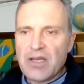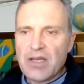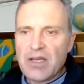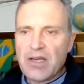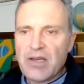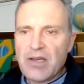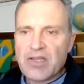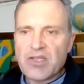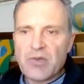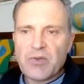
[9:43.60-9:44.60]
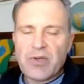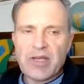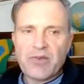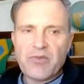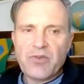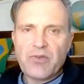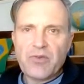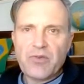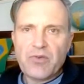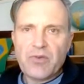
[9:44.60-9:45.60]
So you can
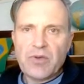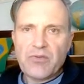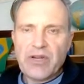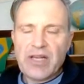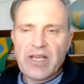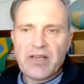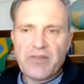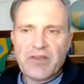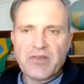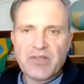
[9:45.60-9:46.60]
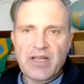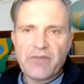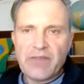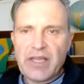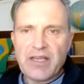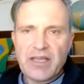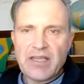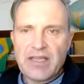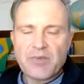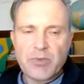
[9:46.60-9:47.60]
really convince yourself that
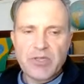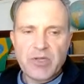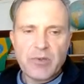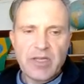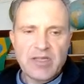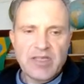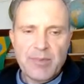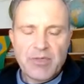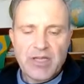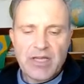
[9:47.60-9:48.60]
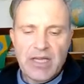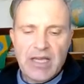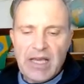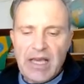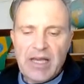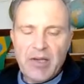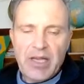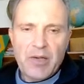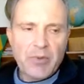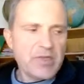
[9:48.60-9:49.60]
this was only a snapshot, and
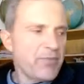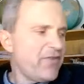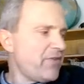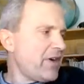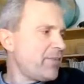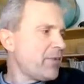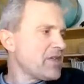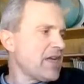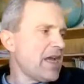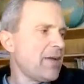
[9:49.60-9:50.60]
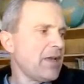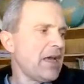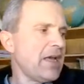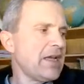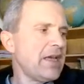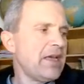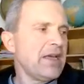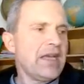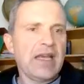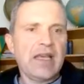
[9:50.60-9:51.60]
it was very much aimed at
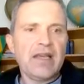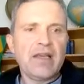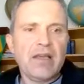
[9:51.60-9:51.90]
getting